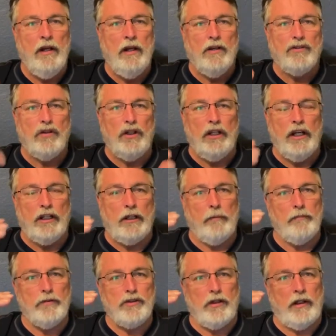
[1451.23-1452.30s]
So you get
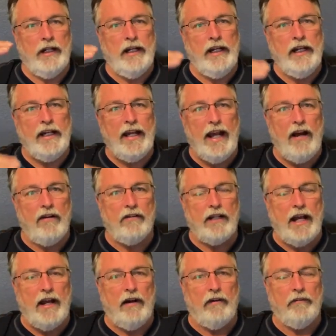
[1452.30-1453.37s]
the salinity count
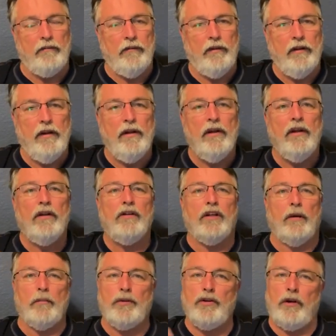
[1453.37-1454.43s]
down,
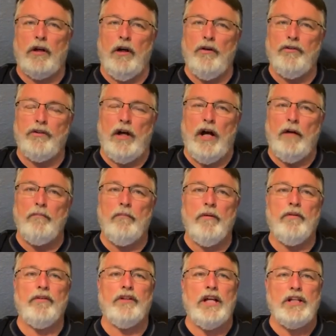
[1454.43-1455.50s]
temperature goes
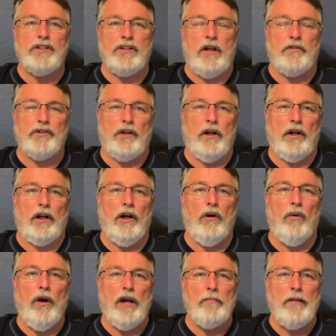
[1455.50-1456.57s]
up, that stuff's going to
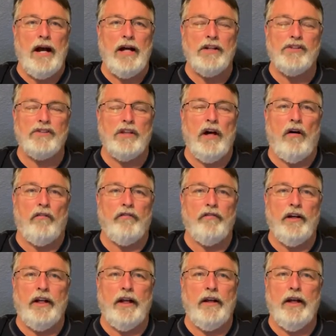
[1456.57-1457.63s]
go away by itself.
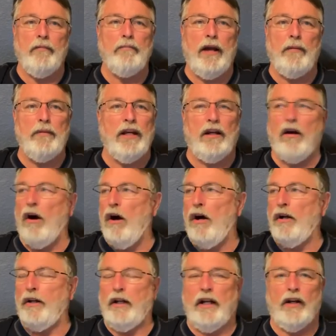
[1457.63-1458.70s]
And it may be
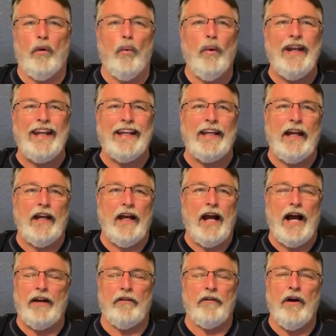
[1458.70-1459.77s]
gone in a week,
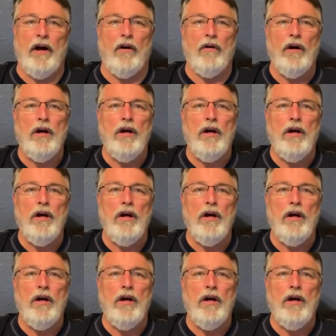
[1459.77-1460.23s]
I don't know.